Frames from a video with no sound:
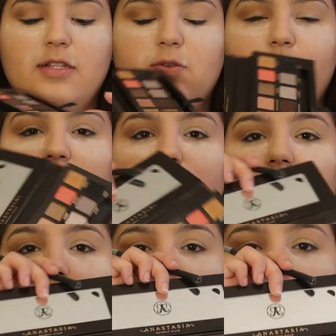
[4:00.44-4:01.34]
this cool
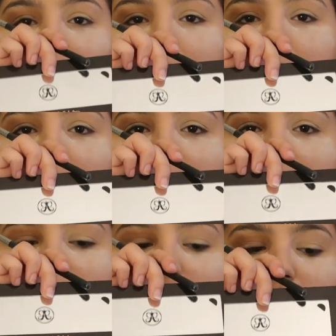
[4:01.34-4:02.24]
tone
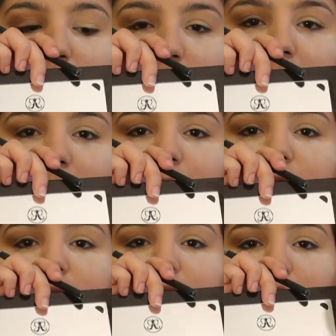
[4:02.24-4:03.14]

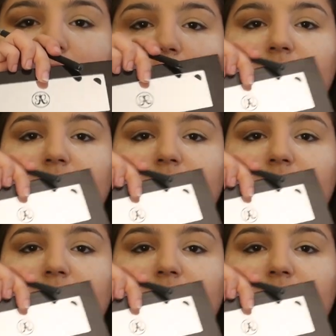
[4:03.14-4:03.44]
brown